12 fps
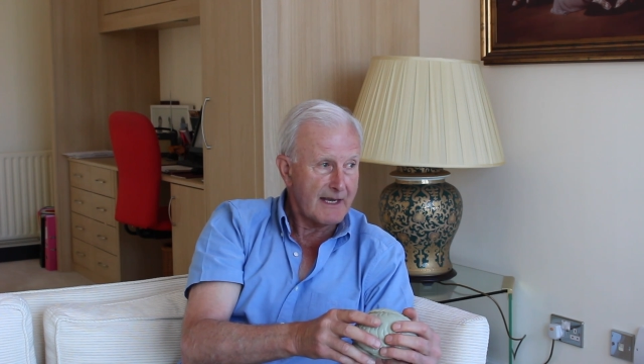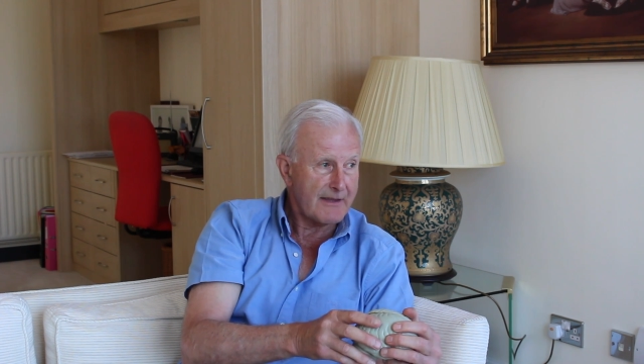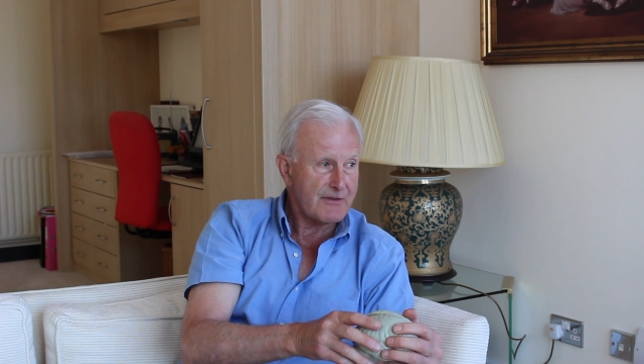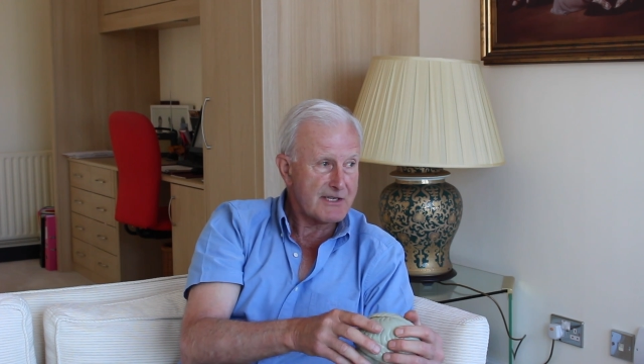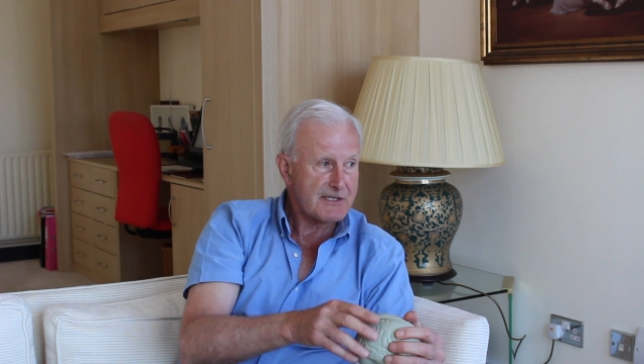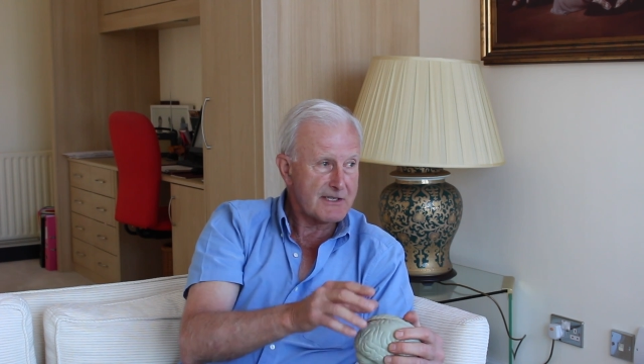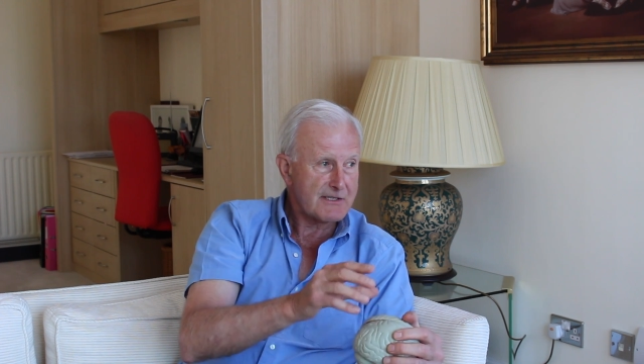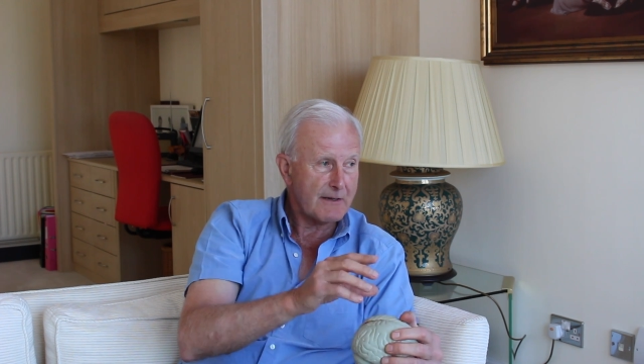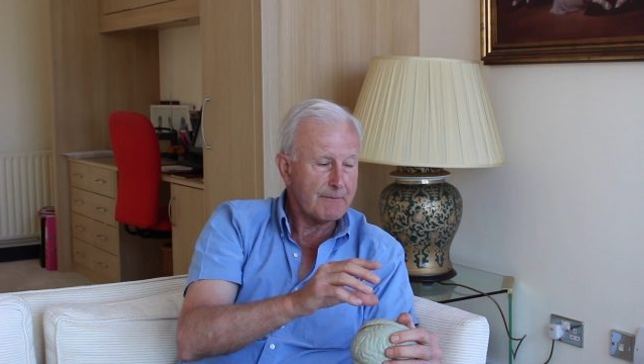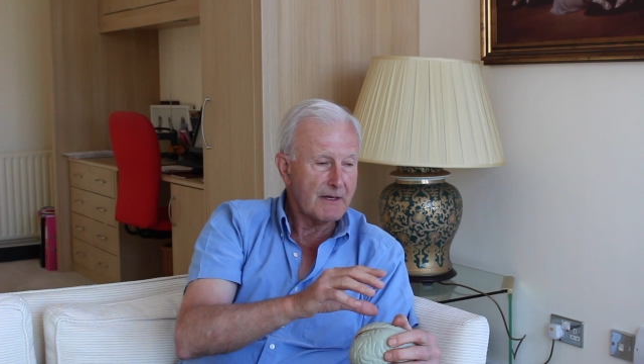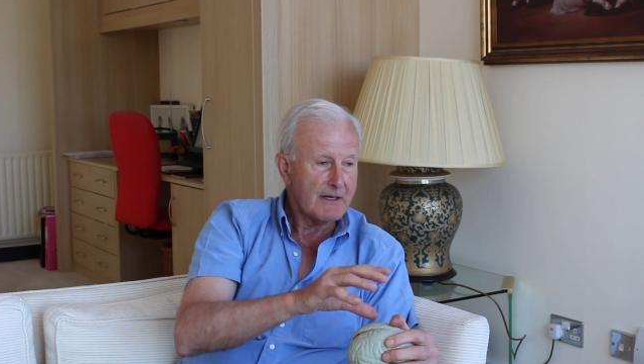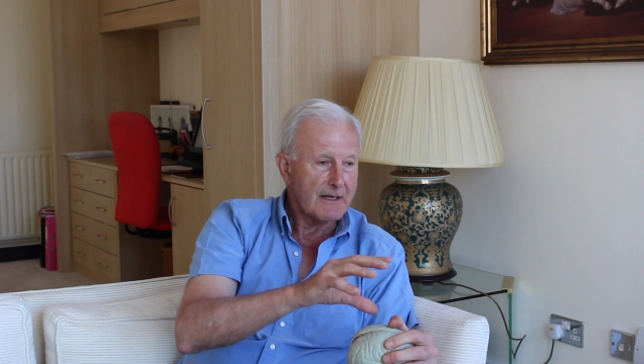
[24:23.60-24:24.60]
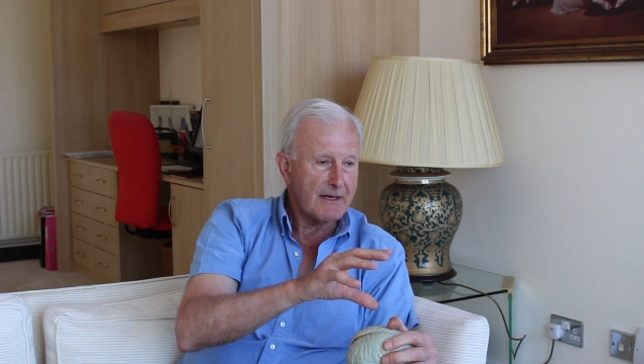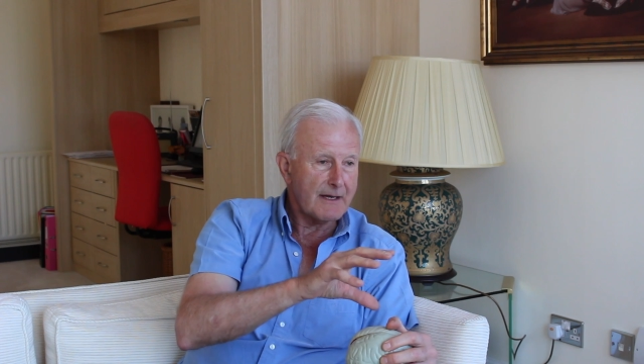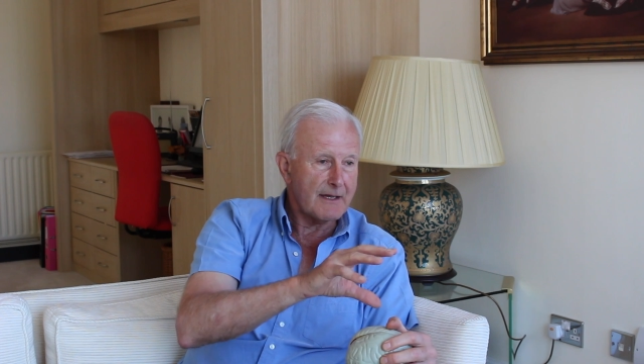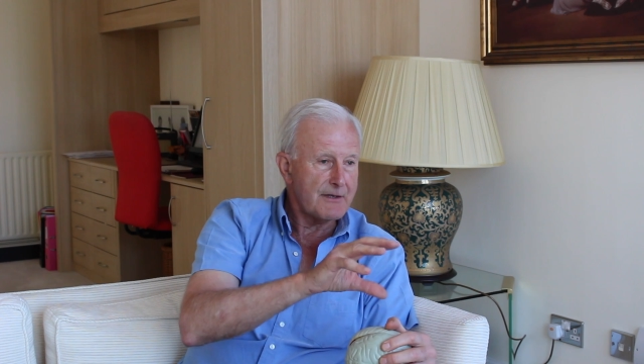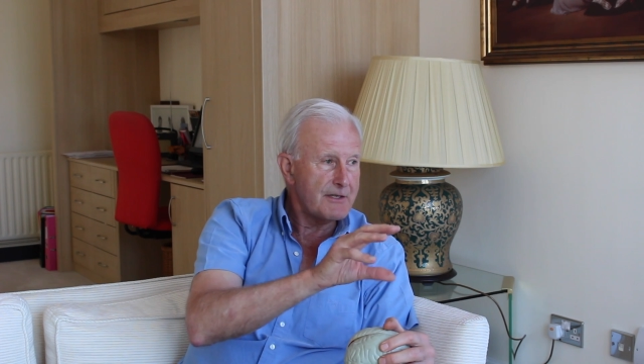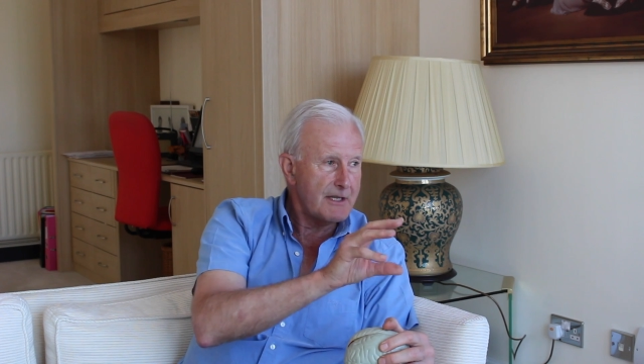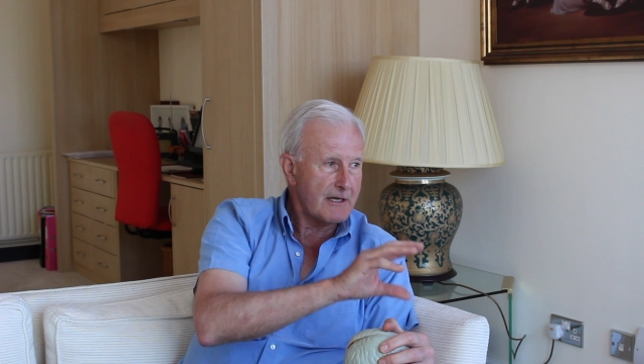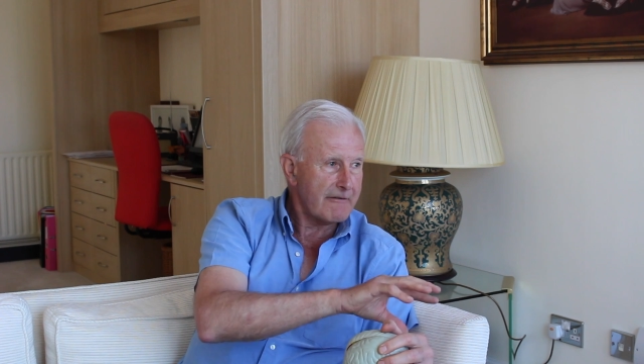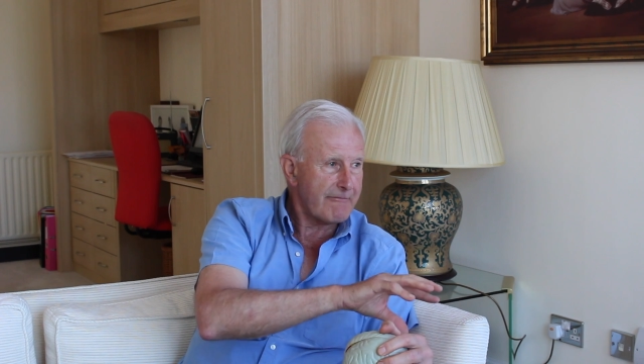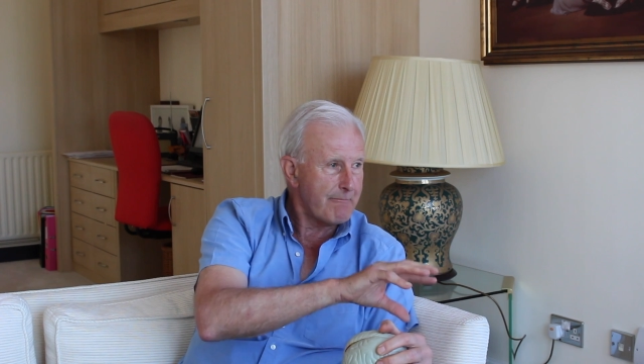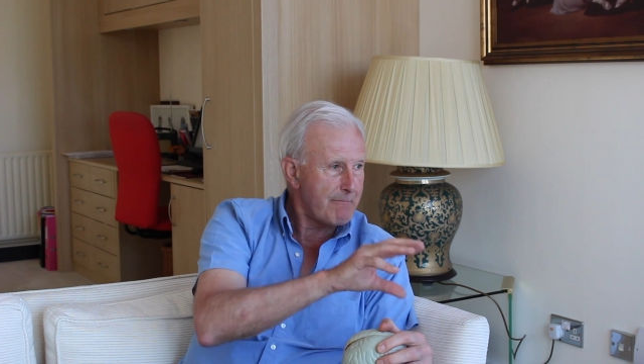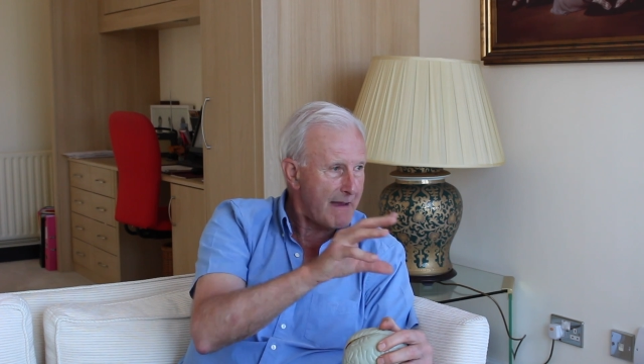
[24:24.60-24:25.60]
And this is a, a
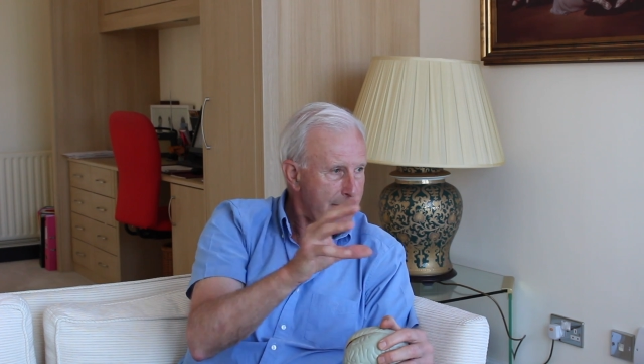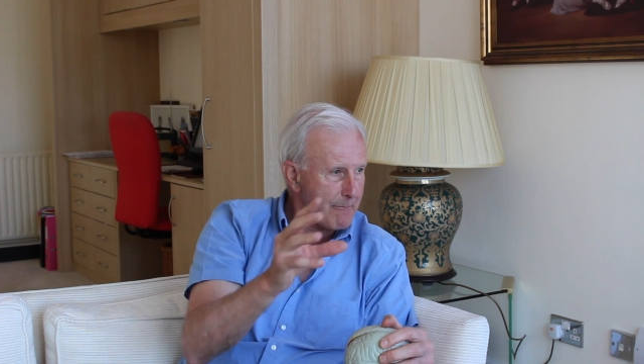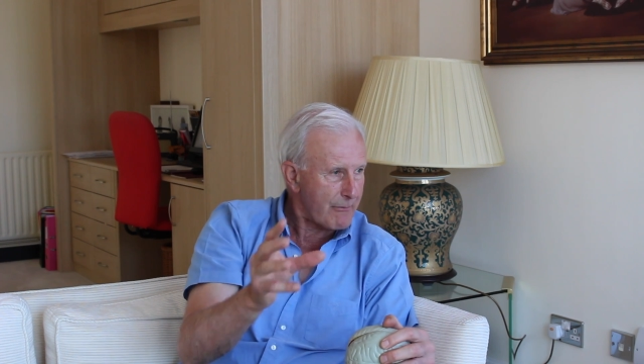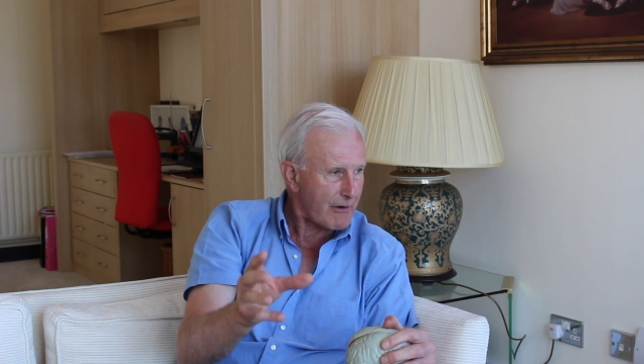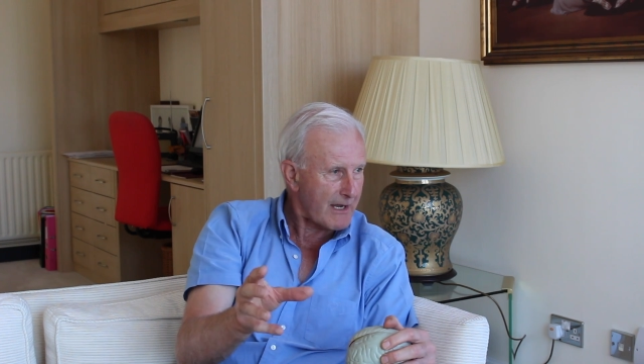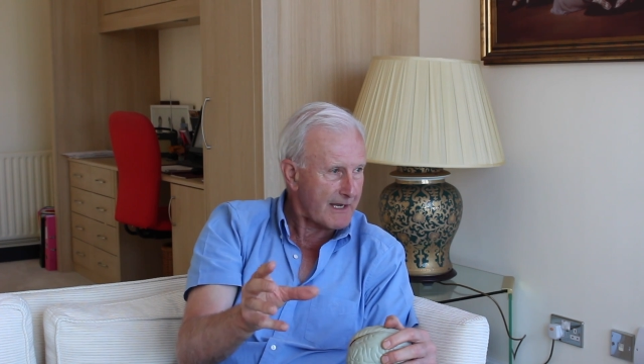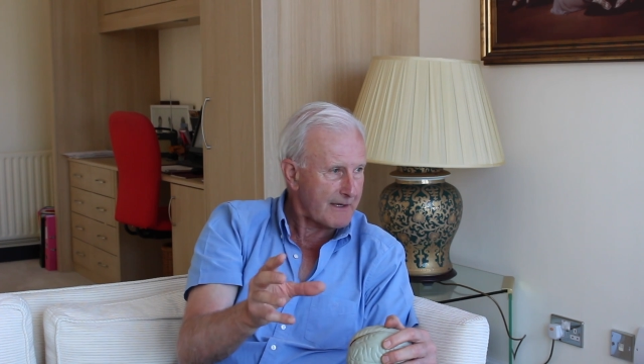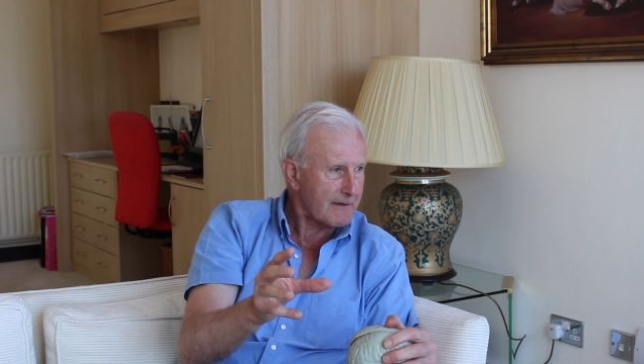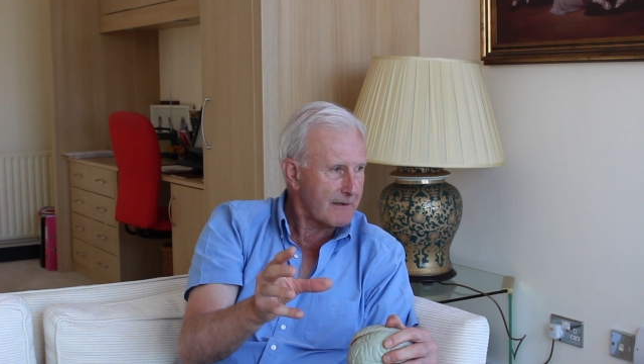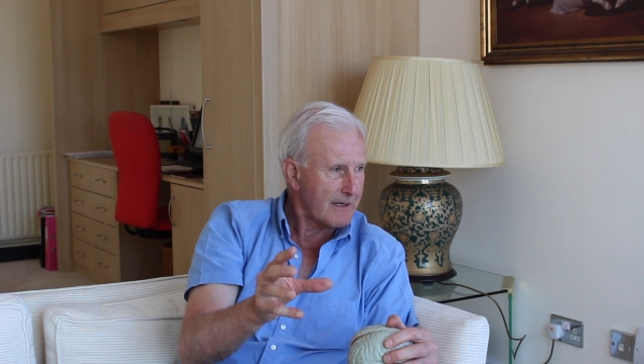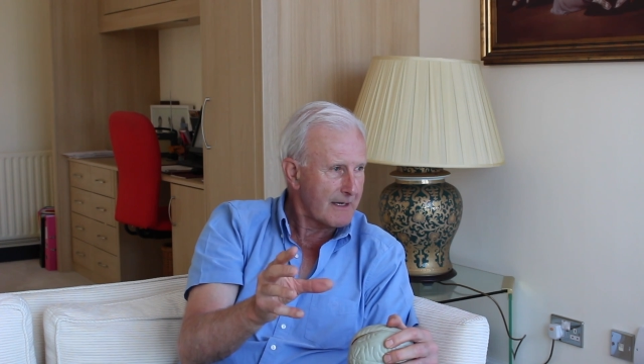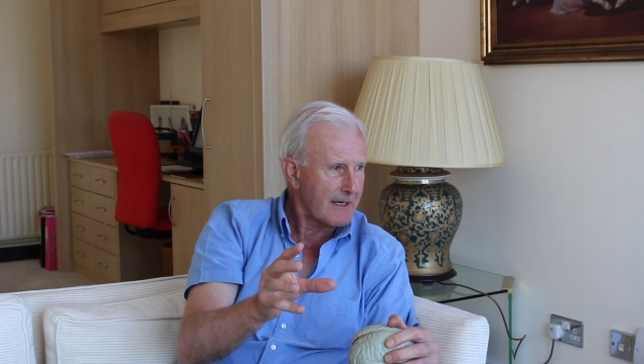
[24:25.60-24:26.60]
nerve membrane,